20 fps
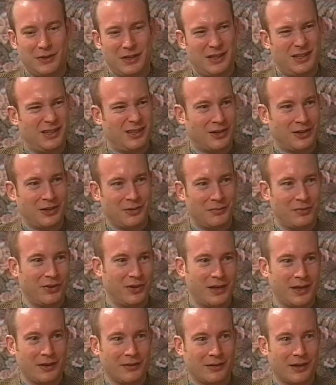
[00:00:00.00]
we had started
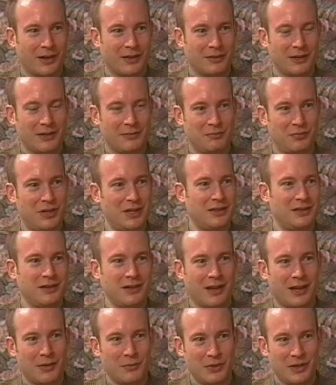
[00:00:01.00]
playing around at
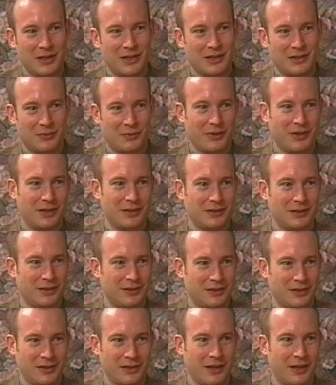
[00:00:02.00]
PTA meetings, playing
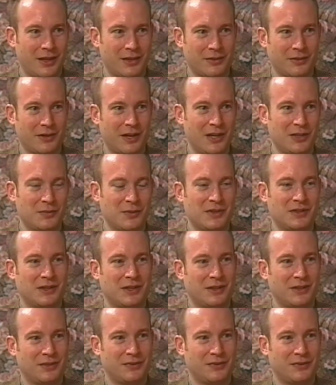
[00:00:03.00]
Dixieland arrangements uh -huh.